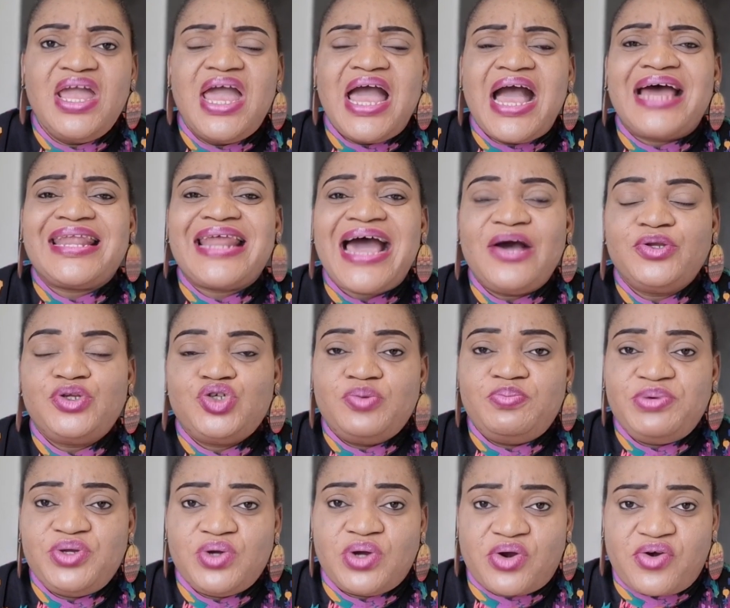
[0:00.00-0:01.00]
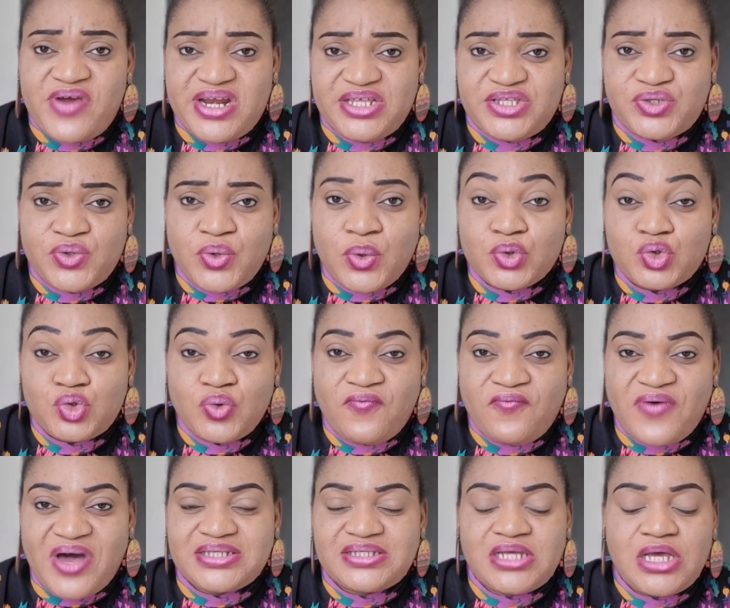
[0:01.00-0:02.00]
And how do you build your credit score so
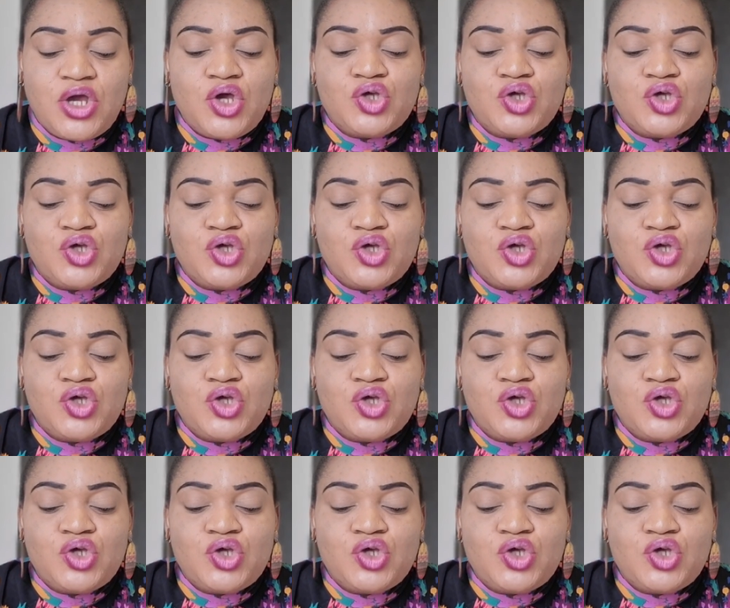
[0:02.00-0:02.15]
fast?